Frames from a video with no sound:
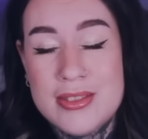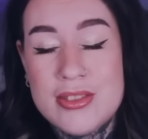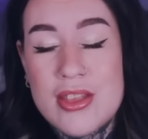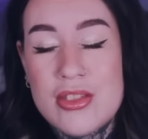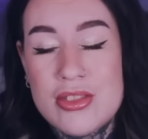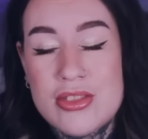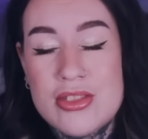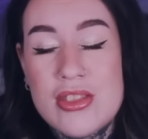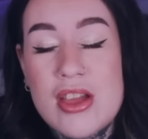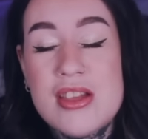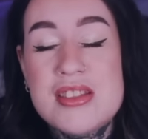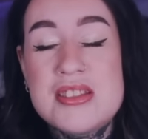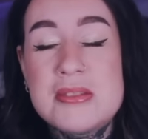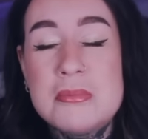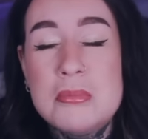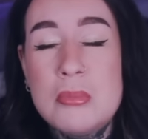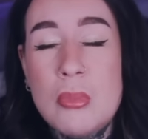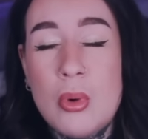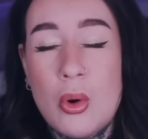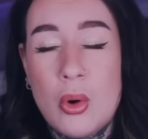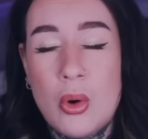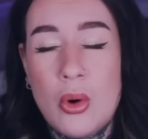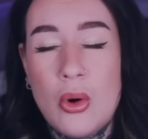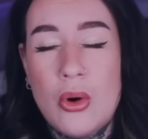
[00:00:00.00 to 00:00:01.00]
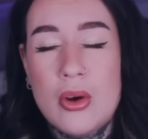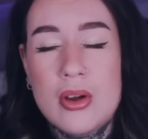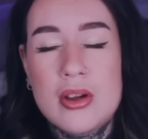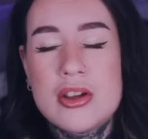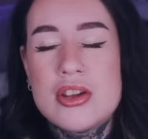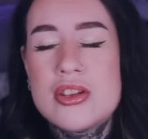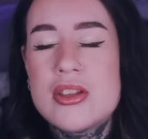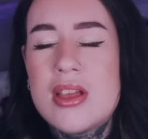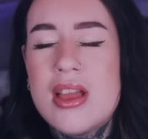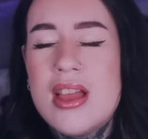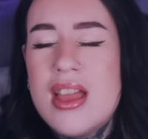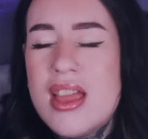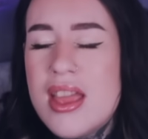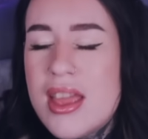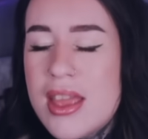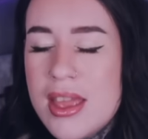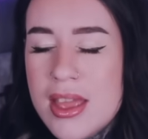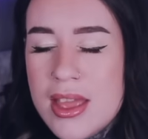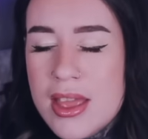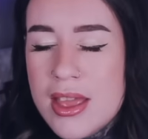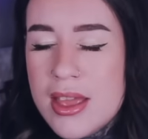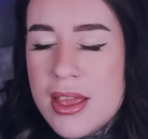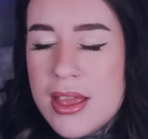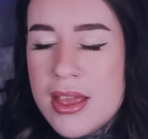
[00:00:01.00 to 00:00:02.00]
Th there's more. Could
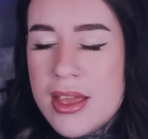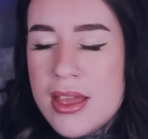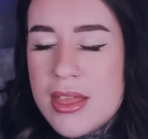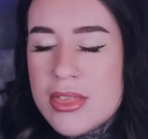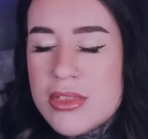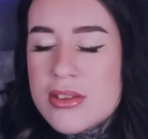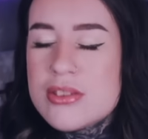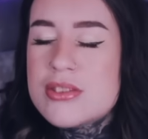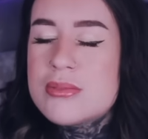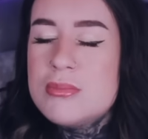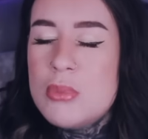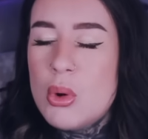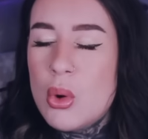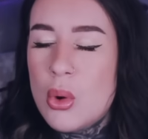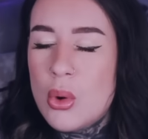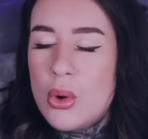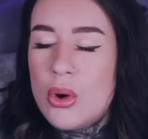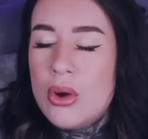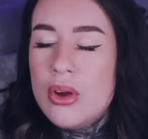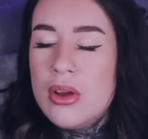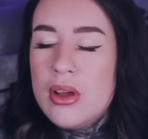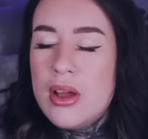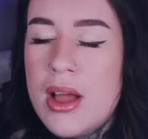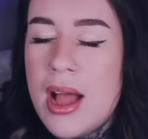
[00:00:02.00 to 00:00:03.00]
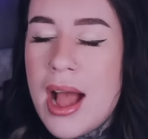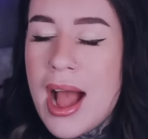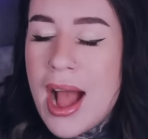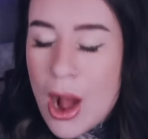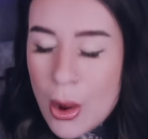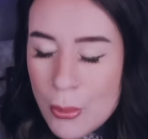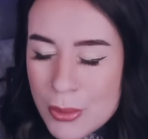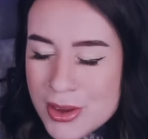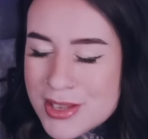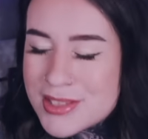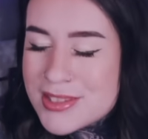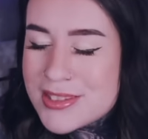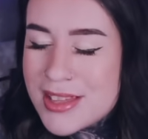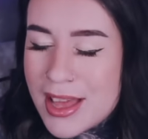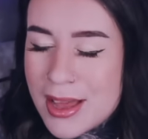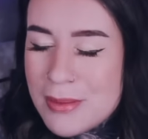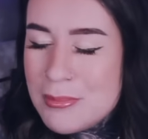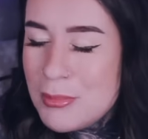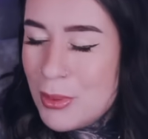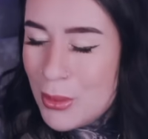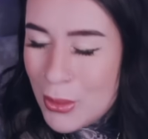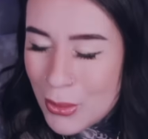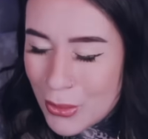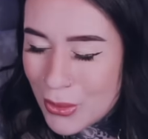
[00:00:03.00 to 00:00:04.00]
There's more. How is there
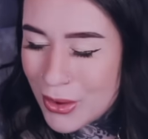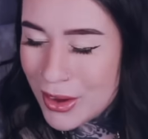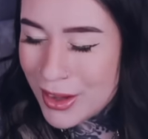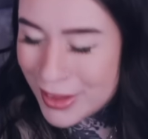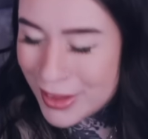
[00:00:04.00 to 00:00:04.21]
more?